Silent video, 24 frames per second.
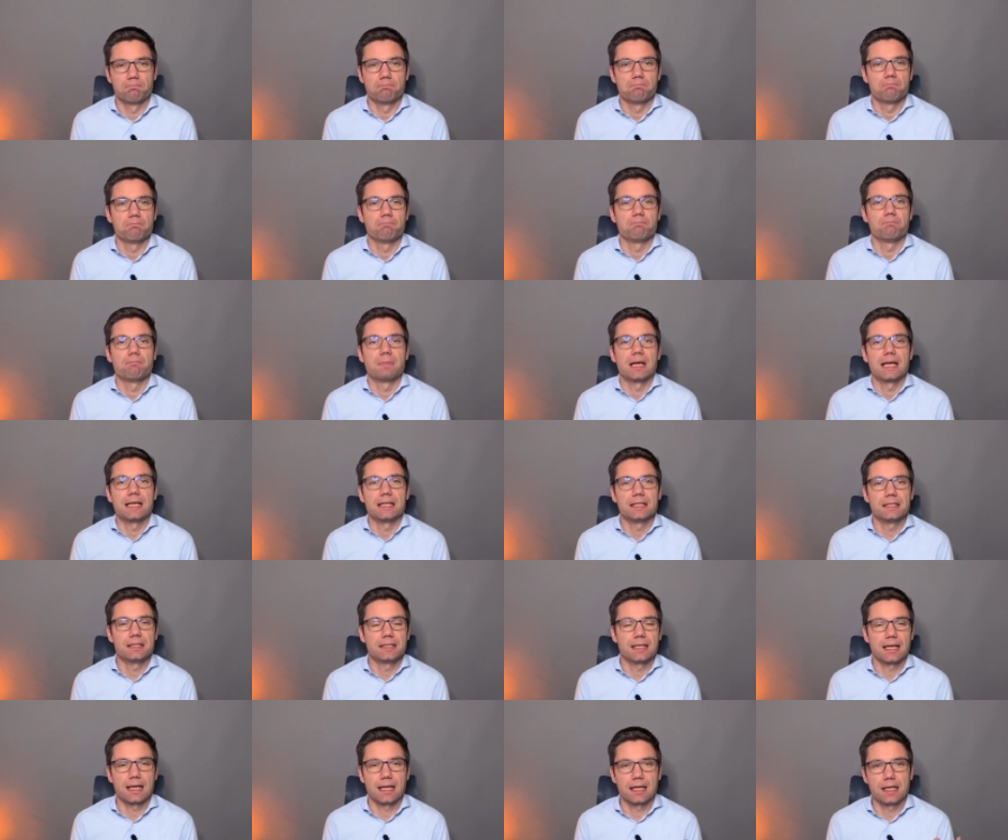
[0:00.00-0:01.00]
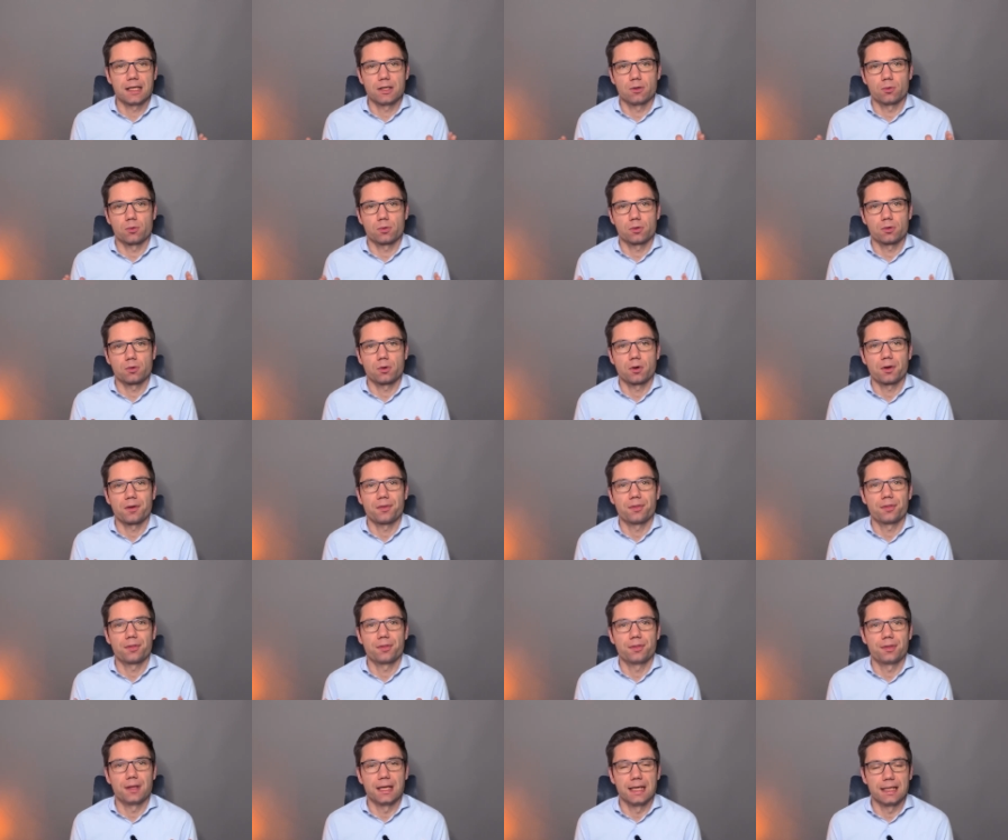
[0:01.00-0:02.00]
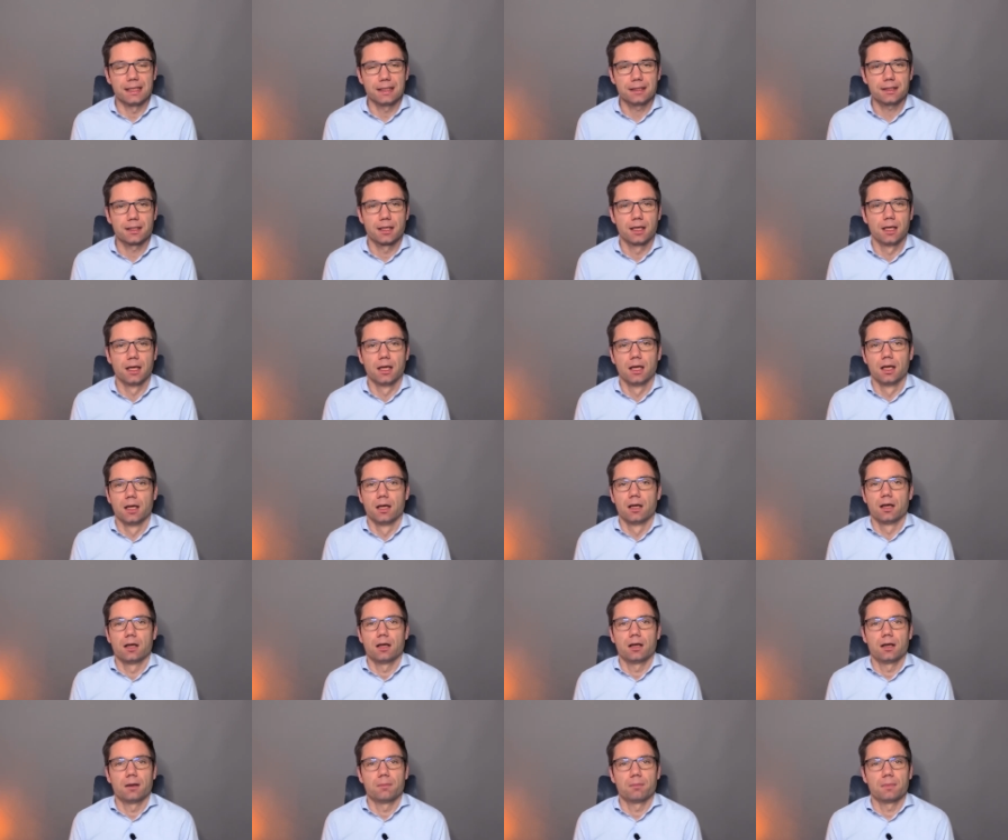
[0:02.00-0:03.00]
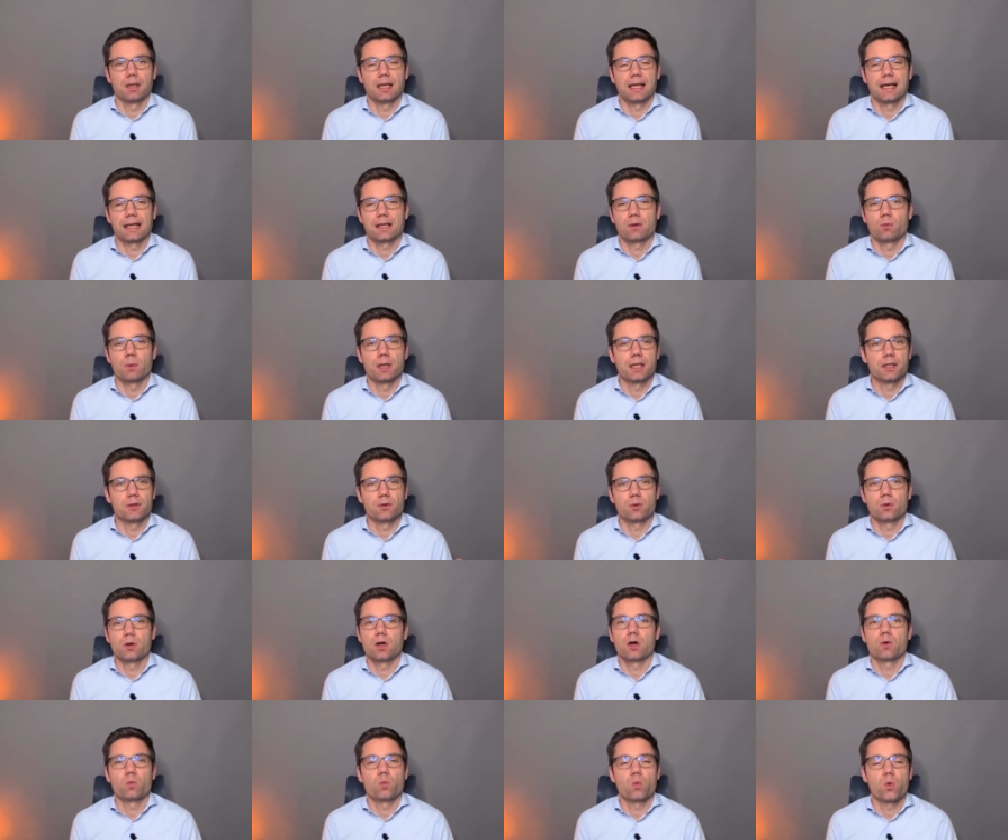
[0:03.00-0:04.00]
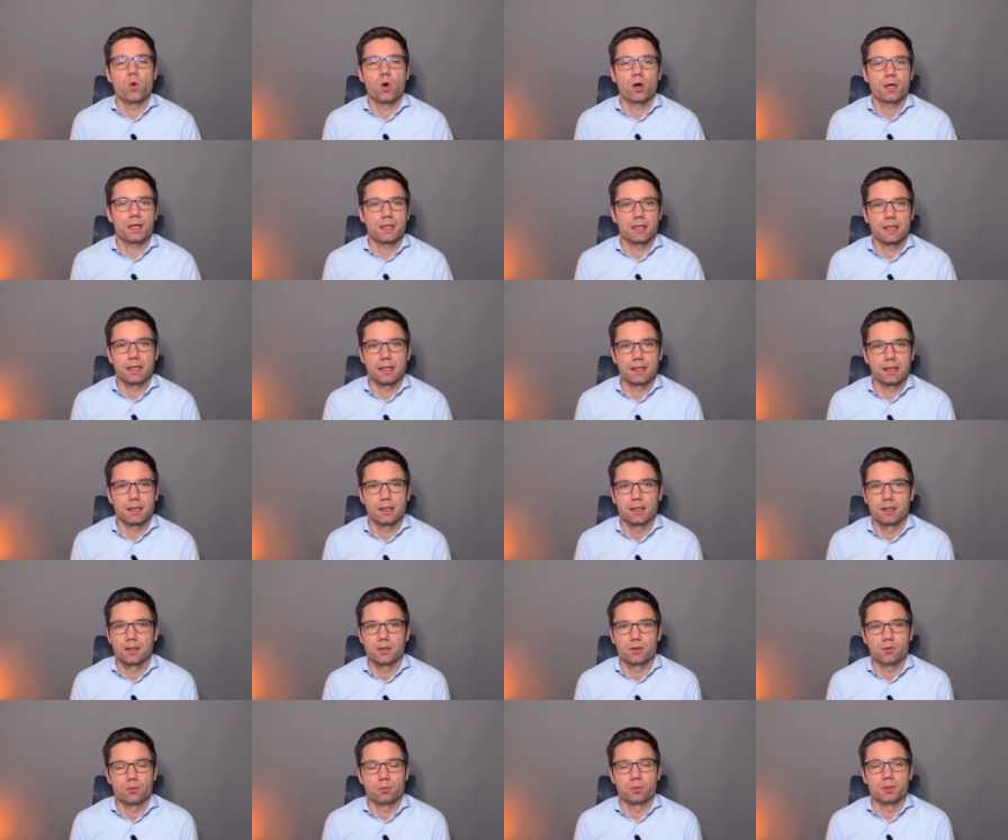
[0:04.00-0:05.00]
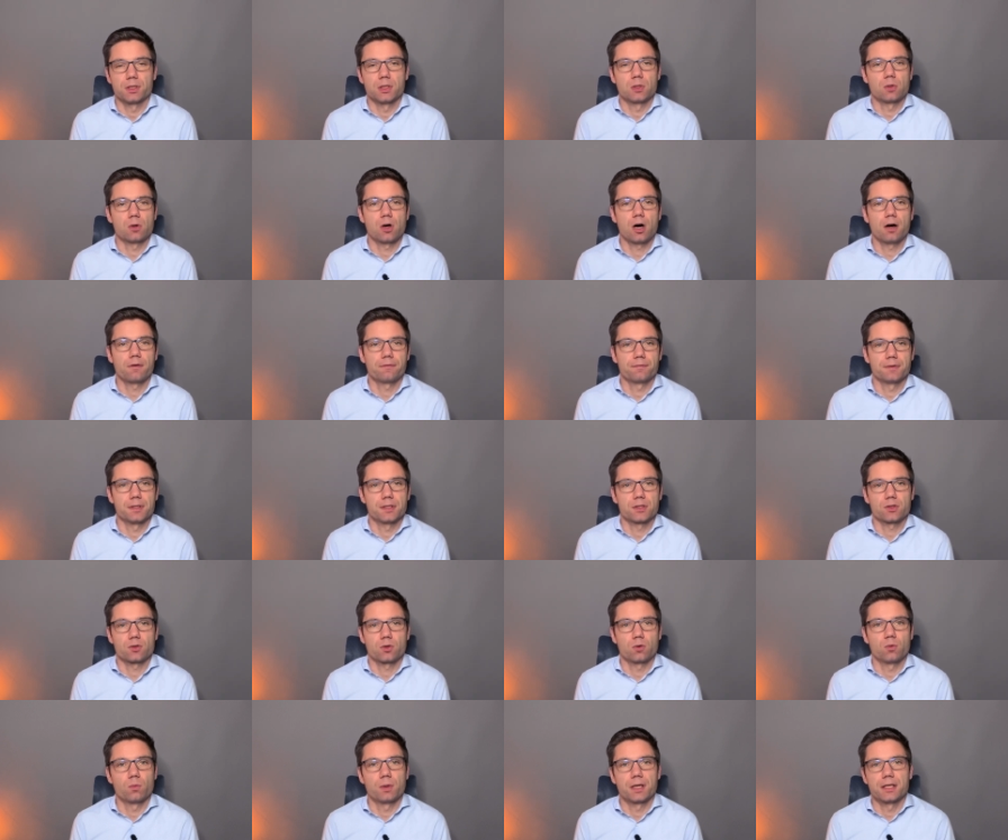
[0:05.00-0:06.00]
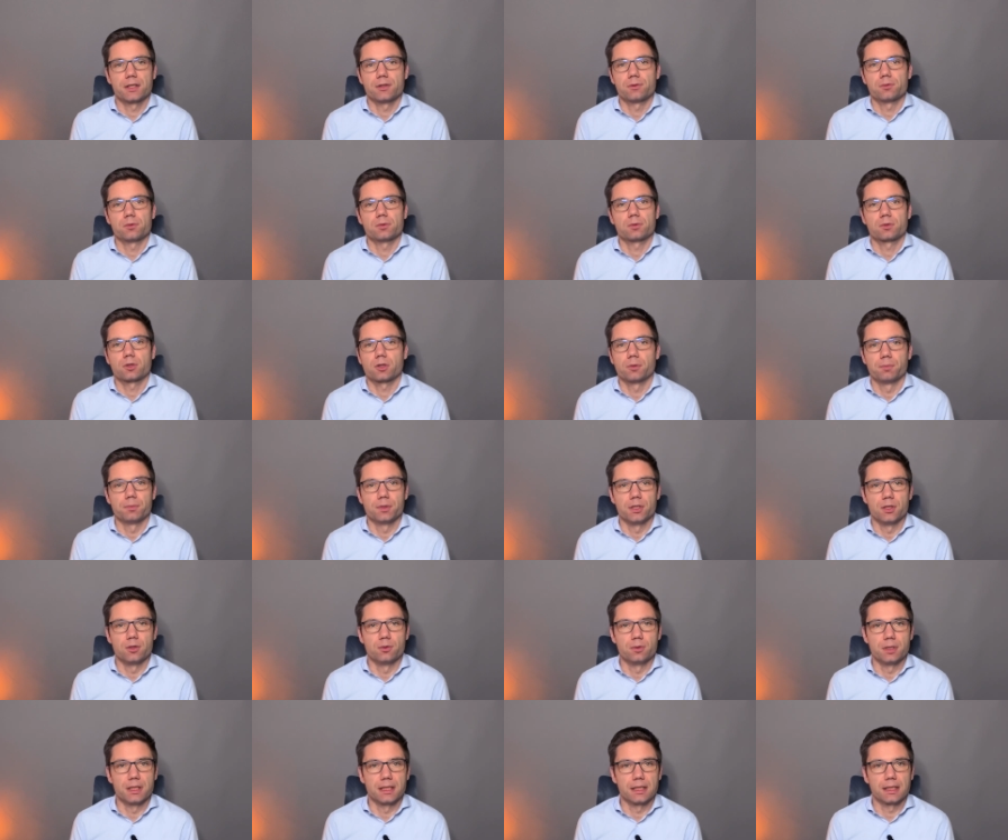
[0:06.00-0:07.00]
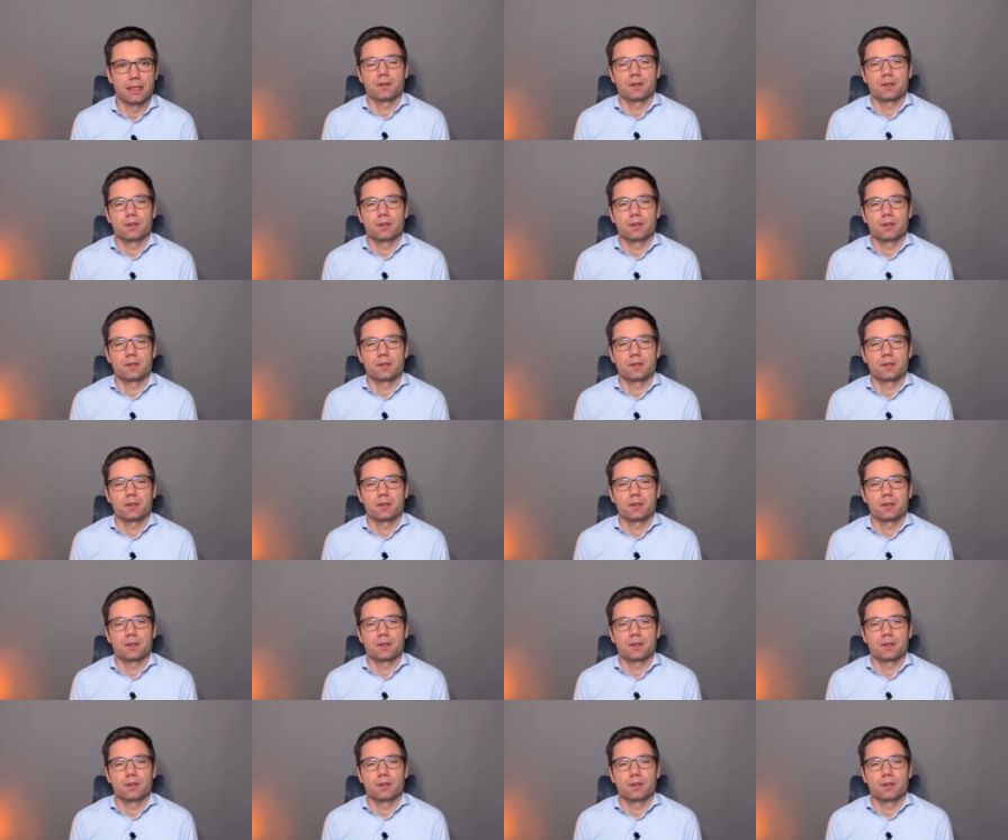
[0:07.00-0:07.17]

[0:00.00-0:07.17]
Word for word: meditate or think, like when you are walking to your office or when you're commuting.